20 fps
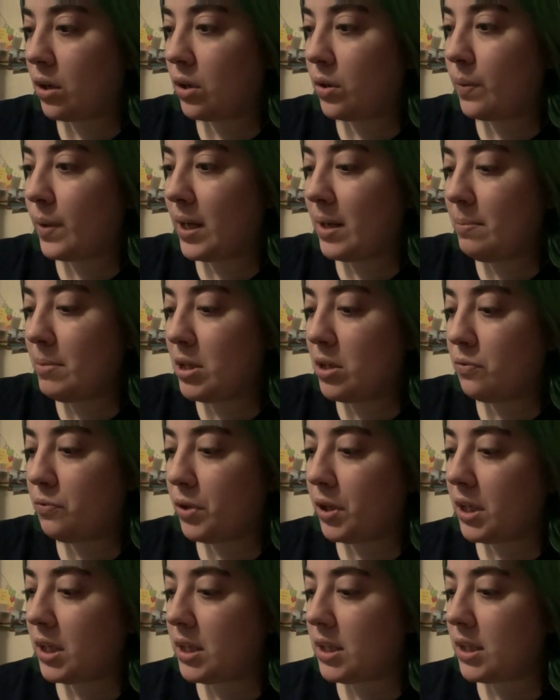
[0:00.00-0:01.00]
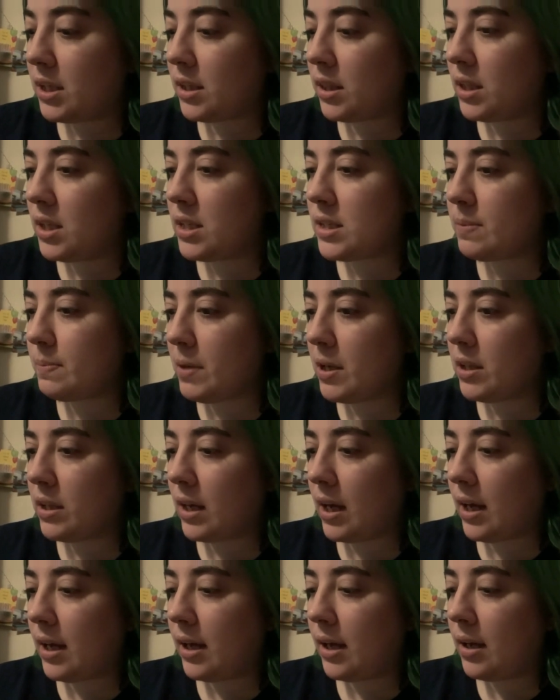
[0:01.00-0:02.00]
quite a bit of reading done this month,
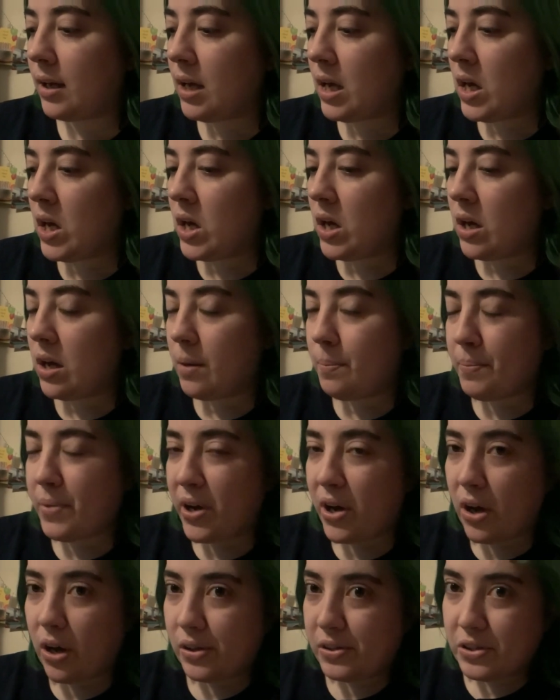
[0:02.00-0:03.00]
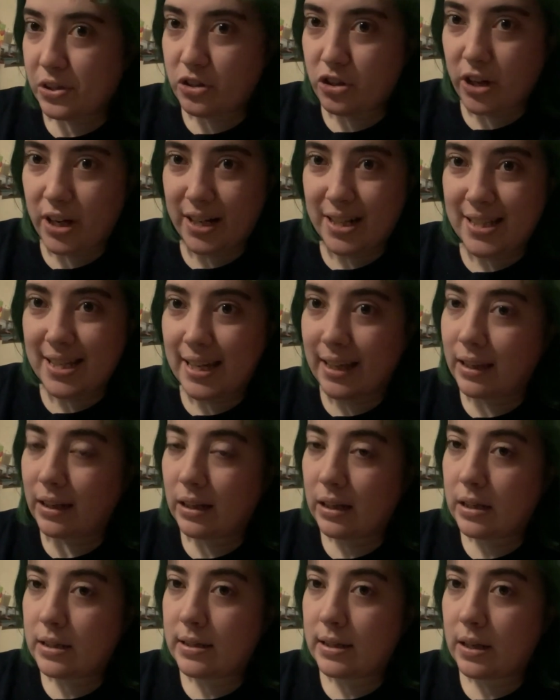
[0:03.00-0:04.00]
but also trying to take it
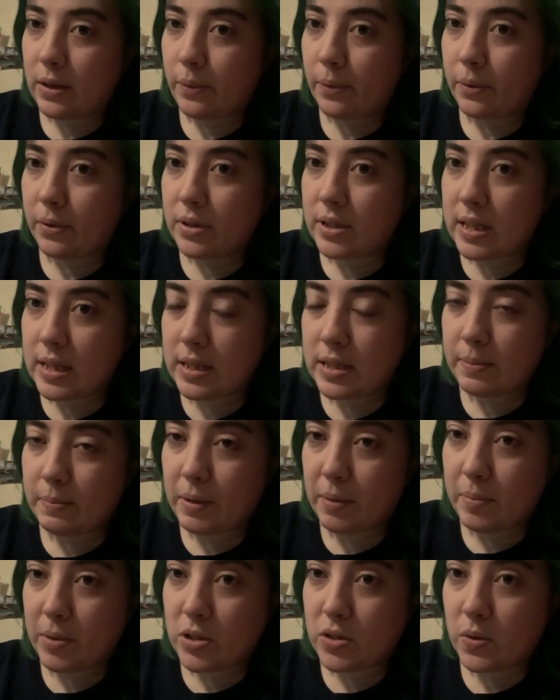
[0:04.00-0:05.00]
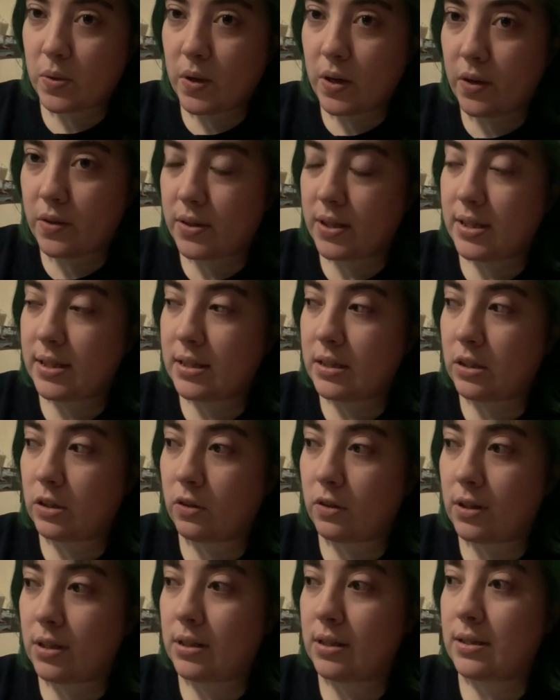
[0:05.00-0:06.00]
easy since my mental health isn't the
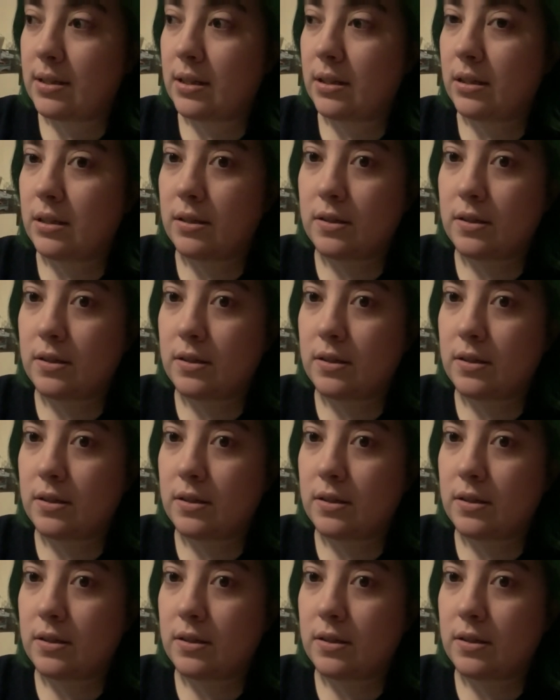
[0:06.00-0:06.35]
greatest at the